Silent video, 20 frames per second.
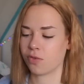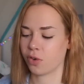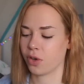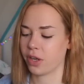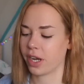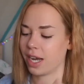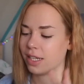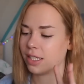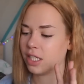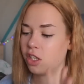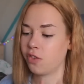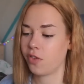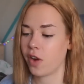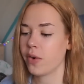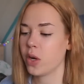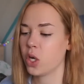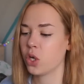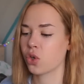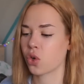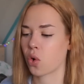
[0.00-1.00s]
for you guys. It's
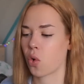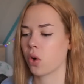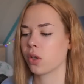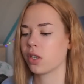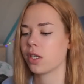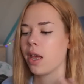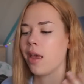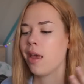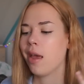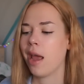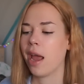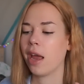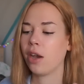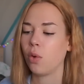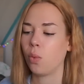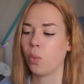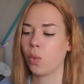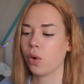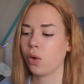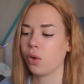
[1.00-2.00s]
very short. In
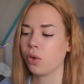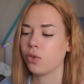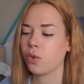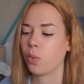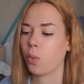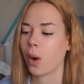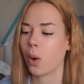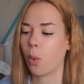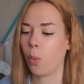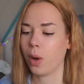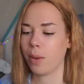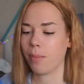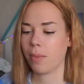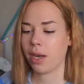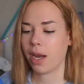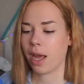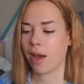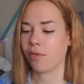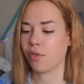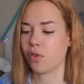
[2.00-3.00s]
a world where
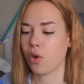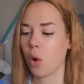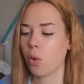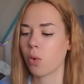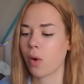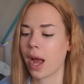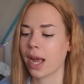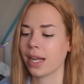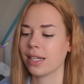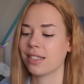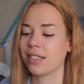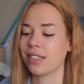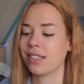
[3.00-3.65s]
women have no rights,